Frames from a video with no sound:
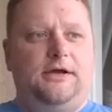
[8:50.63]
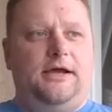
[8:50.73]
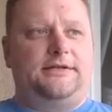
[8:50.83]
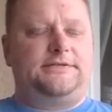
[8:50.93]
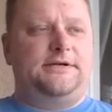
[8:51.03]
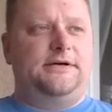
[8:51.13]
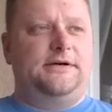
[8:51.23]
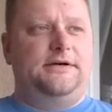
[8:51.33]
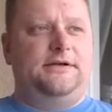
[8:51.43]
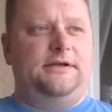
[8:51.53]
at,
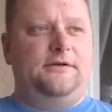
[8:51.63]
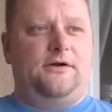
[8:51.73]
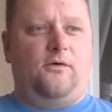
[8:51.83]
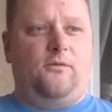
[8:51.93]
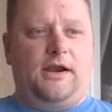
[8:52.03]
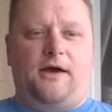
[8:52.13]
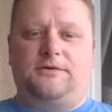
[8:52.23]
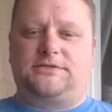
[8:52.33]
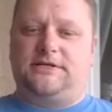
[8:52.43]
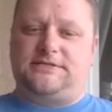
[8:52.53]
uh, you know, when I
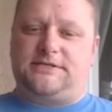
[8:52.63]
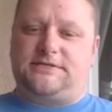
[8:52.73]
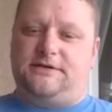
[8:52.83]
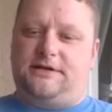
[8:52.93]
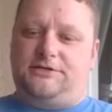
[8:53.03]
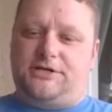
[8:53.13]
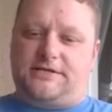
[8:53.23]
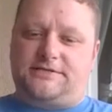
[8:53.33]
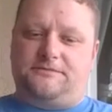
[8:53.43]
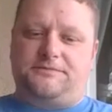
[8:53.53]
was an assistant at
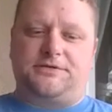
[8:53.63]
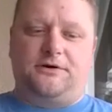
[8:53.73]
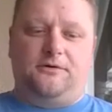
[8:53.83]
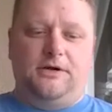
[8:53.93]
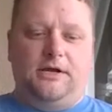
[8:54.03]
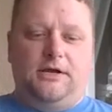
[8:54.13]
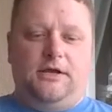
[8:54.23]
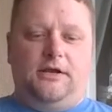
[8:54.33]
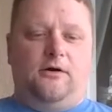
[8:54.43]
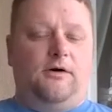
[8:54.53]
Jesup. So,
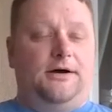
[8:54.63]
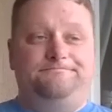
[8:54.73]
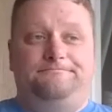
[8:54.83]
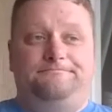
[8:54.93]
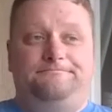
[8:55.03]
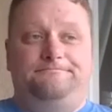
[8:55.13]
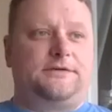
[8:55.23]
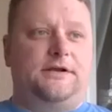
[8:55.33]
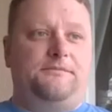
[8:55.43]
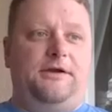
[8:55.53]
you know, um, I was
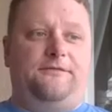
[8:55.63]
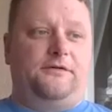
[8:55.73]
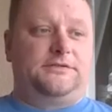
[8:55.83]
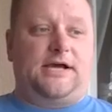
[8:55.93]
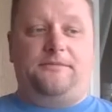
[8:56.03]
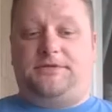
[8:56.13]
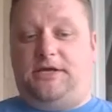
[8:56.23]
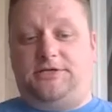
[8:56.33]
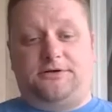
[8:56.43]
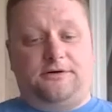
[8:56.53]
going to be a full-time
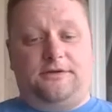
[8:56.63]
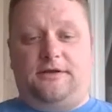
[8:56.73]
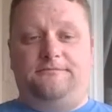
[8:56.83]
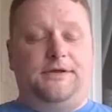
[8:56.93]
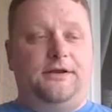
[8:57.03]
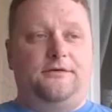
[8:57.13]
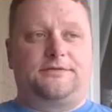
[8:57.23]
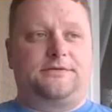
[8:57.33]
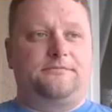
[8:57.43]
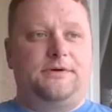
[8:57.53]
teacher. And then, you know,
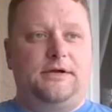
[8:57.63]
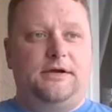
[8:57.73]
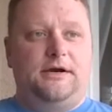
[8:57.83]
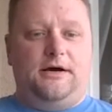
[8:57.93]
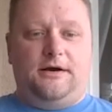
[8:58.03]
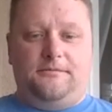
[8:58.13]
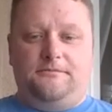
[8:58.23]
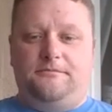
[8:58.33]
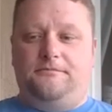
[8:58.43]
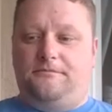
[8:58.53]
some, um,
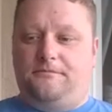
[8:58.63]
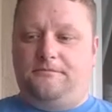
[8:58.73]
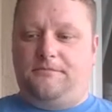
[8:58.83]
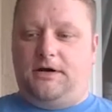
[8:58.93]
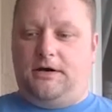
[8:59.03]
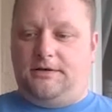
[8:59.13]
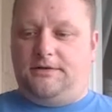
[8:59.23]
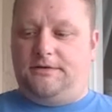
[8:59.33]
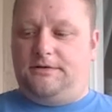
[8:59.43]
uh,